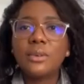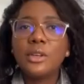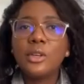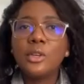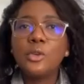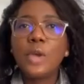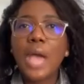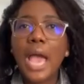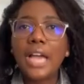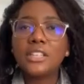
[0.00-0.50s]

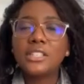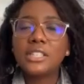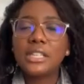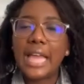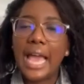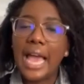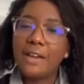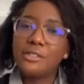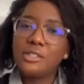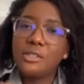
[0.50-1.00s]
you
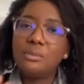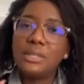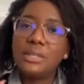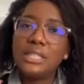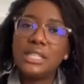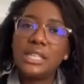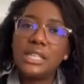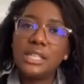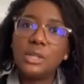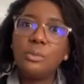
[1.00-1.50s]
actually have to be
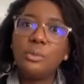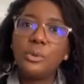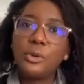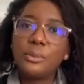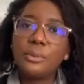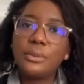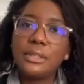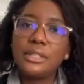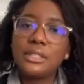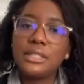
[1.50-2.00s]

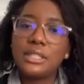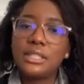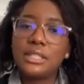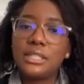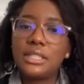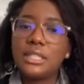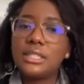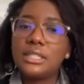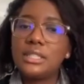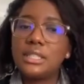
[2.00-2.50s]

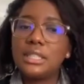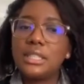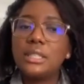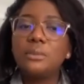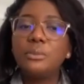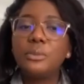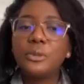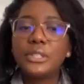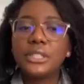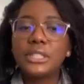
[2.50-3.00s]

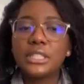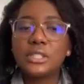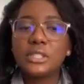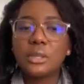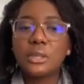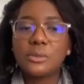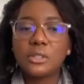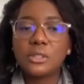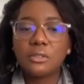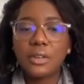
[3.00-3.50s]
deliberate in
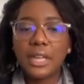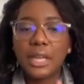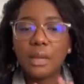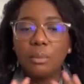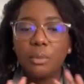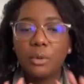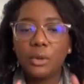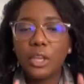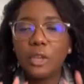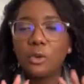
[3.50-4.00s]
terms of
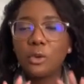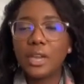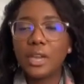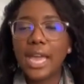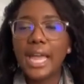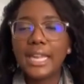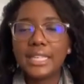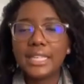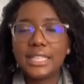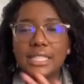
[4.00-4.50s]
like booking your
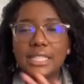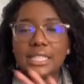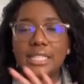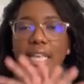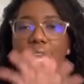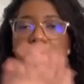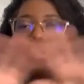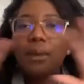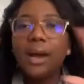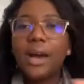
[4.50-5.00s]
calendar to
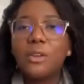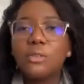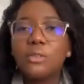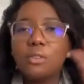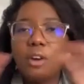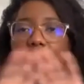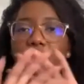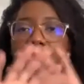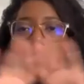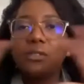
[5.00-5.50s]
say, I'm out of
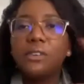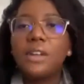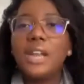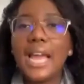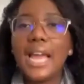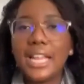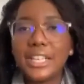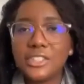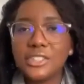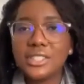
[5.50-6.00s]
office for
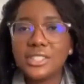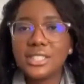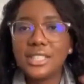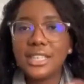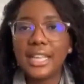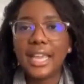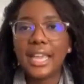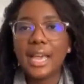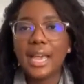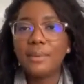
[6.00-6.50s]
lunch.
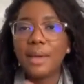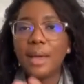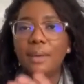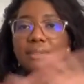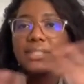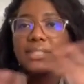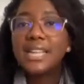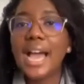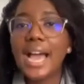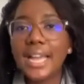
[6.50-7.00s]
Like
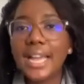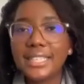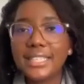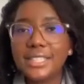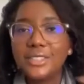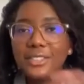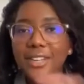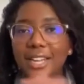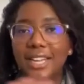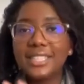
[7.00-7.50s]
I'm
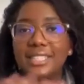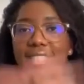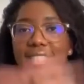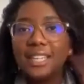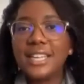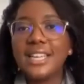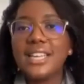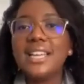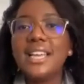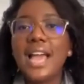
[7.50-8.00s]
done, right?
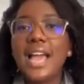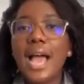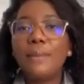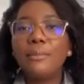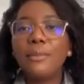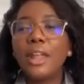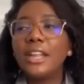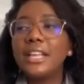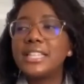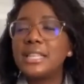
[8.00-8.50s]

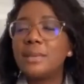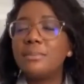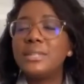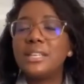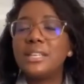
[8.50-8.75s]
I'm not accepting